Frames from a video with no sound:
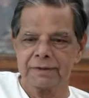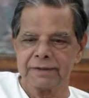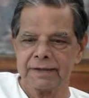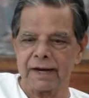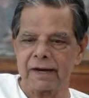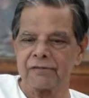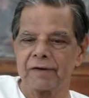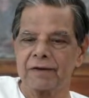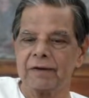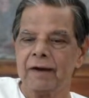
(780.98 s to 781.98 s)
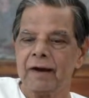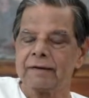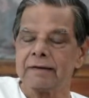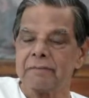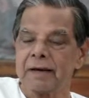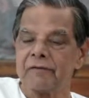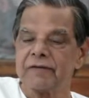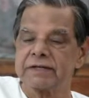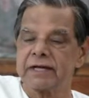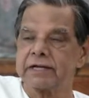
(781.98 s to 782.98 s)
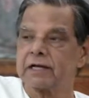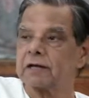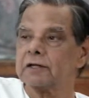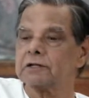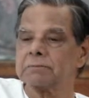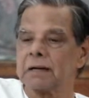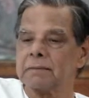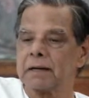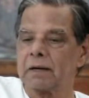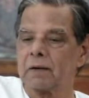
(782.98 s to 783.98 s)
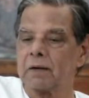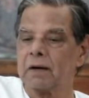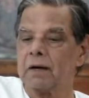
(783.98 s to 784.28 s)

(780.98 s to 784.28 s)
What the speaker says: he clarified, the manifestation of the supramental